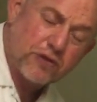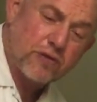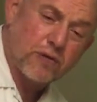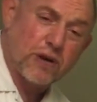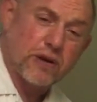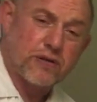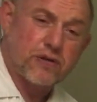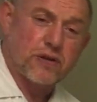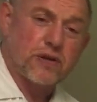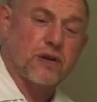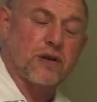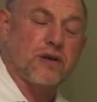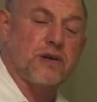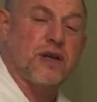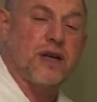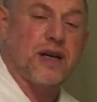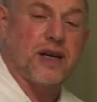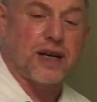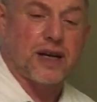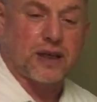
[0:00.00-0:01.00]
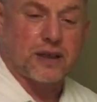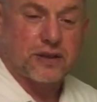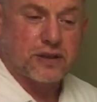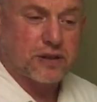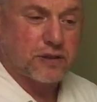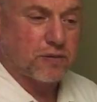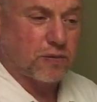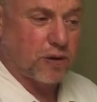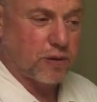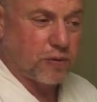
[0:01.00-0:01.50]
stress on our necks
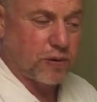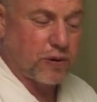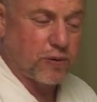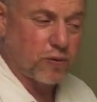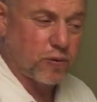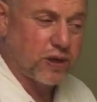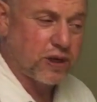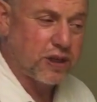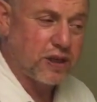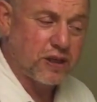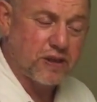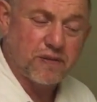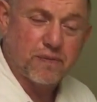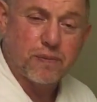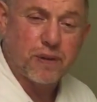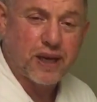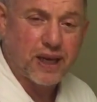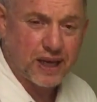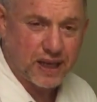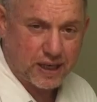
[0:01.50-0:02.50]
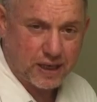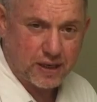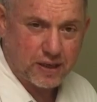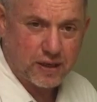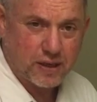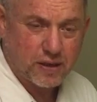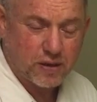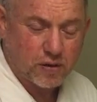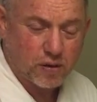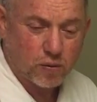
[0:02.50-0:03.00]
when we read in bed
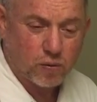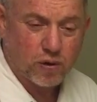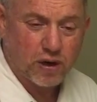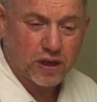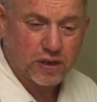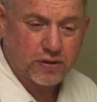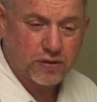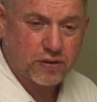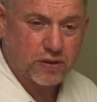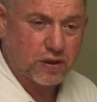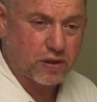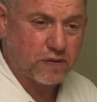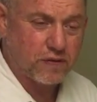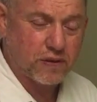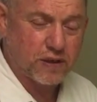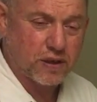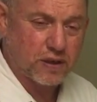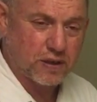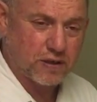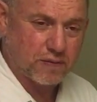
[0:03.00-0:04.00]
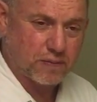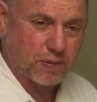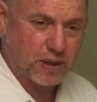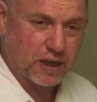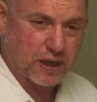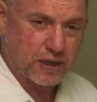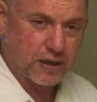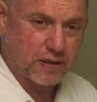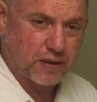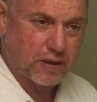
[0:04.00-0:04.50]
or watch TV in
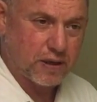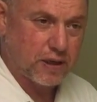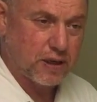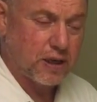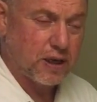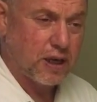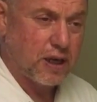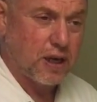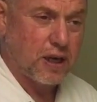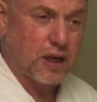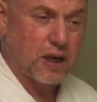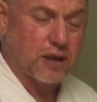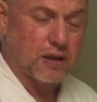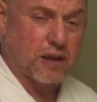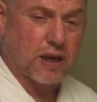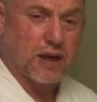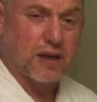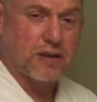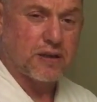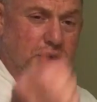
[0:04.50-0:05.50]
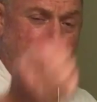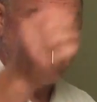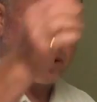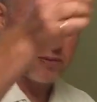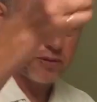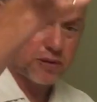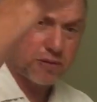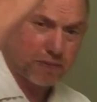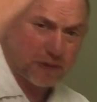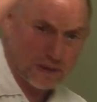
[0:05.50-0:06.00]
bed. A lot of
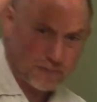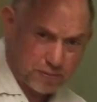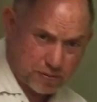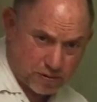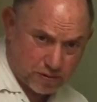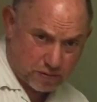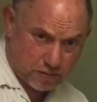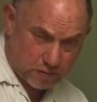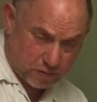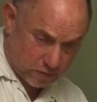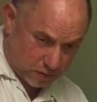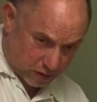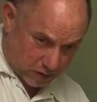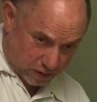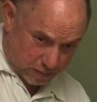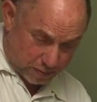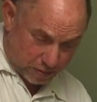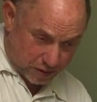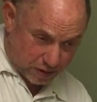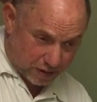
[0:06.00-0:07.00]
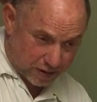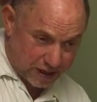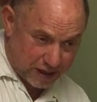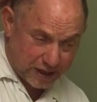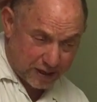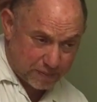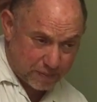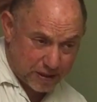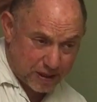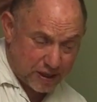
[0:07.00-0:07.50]
times we're going to put our
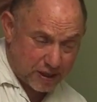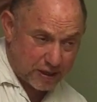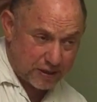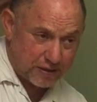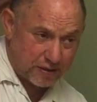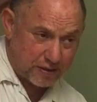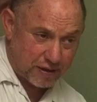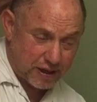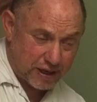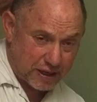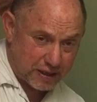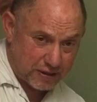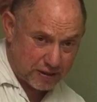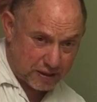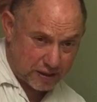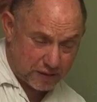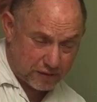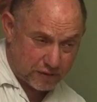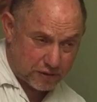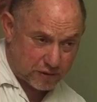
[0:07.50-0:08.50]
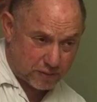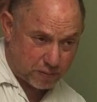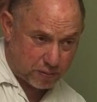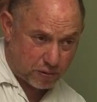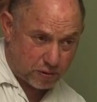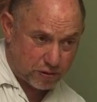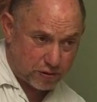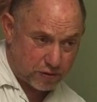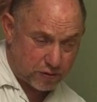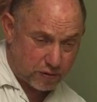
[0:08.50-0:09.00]
hand behind our head to give
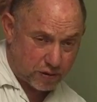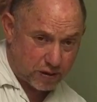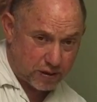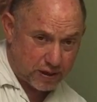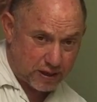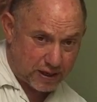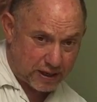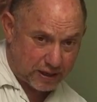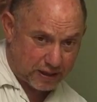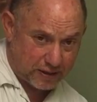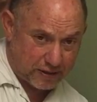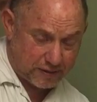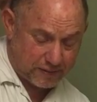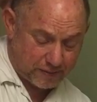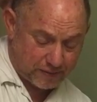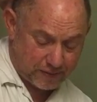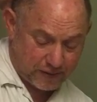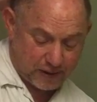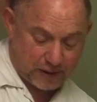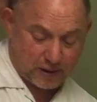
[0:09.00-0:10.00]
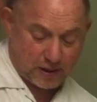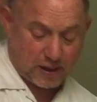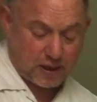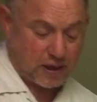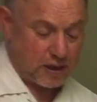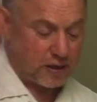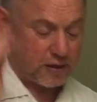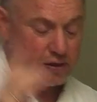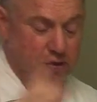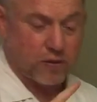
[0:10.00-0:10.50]
support to our neck.
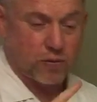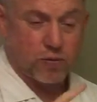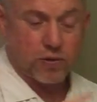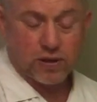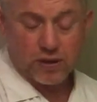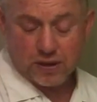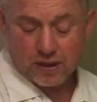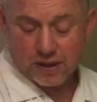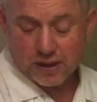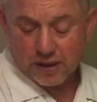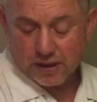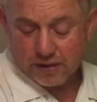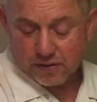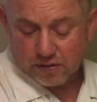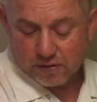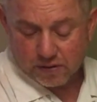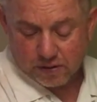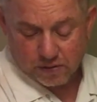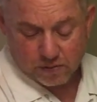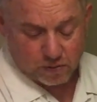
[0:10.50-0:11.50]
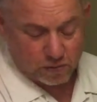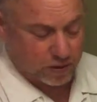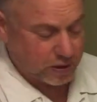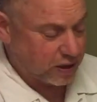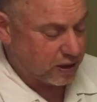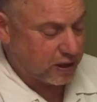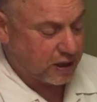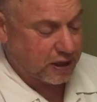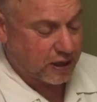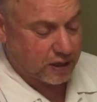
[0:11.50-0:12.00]
The Real-Ease
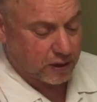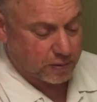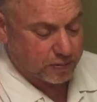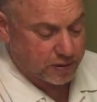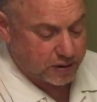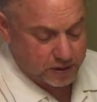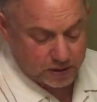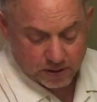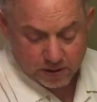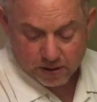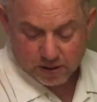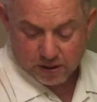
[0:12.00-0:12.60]
really helps